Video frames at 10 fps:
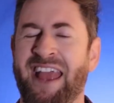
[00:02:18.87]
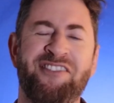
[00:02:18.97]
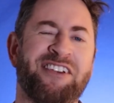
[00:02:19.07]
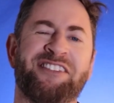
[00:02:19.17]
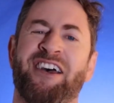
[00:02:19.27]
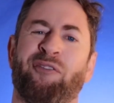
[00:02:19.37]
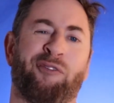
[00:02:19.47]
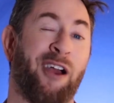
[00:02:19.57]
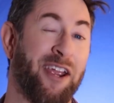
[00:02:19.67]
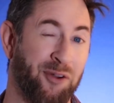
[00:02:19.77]
And you can tell
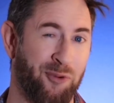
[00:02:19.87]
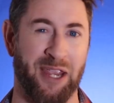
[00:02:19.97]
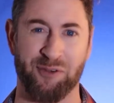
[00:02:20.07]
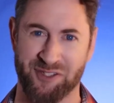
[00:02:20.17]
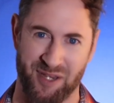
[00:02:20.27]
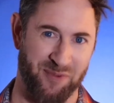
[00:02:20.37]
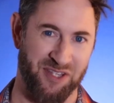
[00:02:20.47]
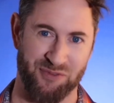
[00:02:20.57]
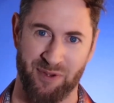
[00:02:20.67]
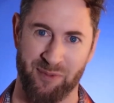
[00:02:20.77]
right away with some of
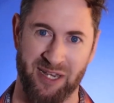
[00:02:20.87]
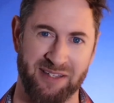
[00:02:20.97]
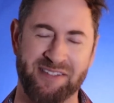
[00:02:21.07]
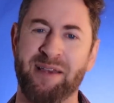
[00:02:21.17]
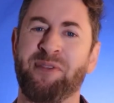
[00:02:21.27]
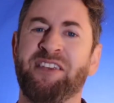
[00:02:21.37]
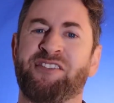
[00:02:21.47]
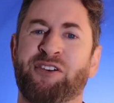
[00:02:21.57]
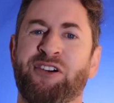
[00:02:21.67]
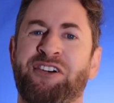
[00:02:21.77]
these women. Some of
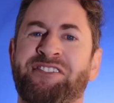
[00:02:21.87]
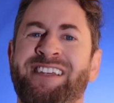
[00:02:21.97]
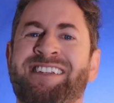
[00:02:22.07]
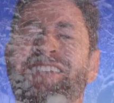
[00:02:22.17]
these girls, they